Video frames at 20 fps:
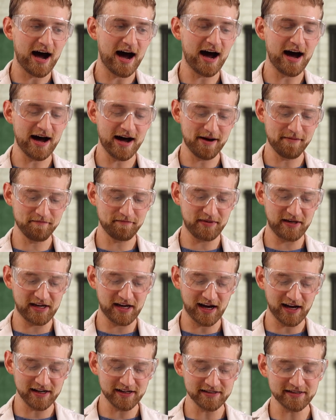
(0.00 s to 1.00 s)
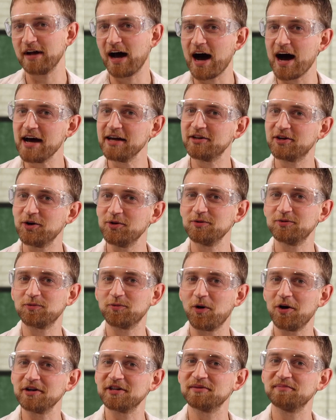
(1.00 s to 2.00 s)
um, because I don't
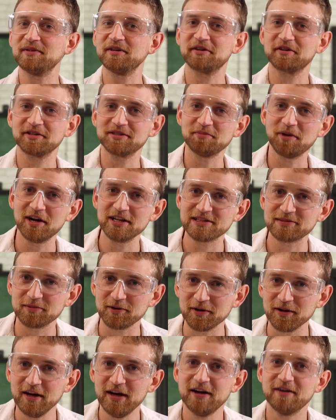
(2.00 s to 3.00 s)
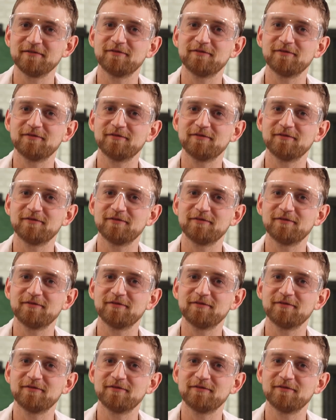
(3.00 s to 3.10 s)
want to be responsible